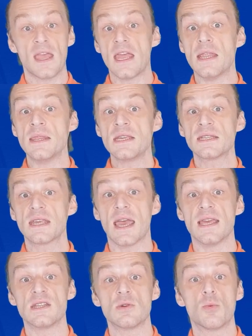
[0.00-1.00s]
In this
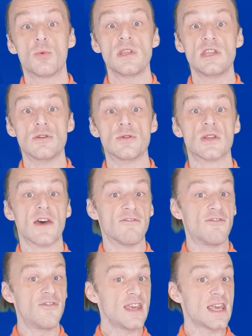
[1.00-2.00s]
case, we use
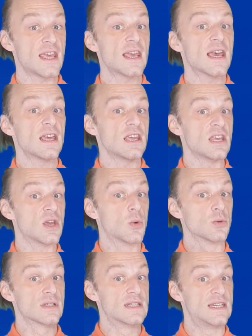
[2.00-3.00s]
V
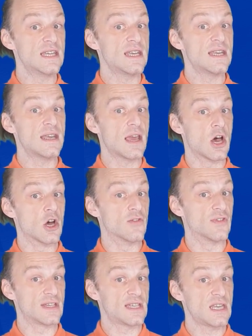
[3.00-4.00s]
equals D
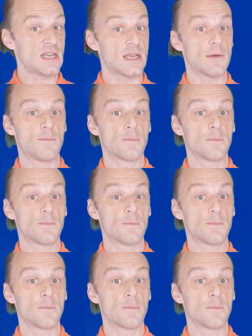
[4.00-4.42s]
over T.